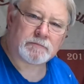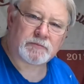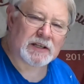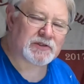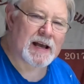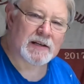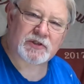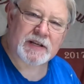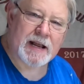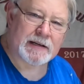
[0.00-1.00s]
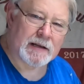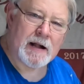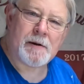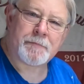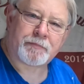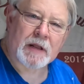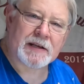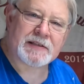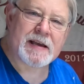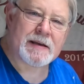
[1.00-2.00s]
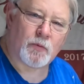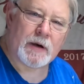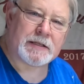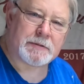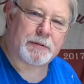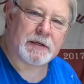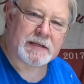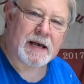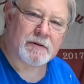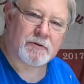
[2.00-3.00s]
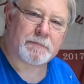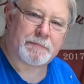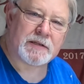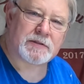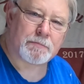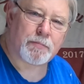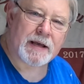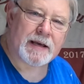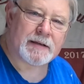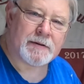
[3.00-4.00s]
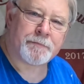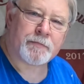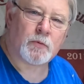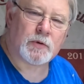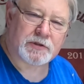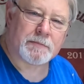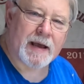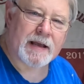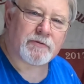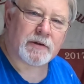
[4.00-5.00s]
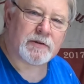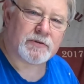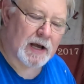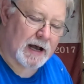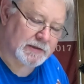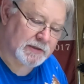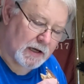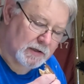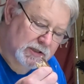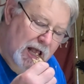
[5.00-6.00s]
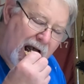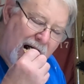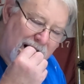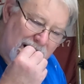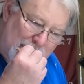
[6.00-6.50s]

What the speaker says: That's outstanding. I can't wait to put that on a piece of bread with some Angry Goose hot sauce. Oh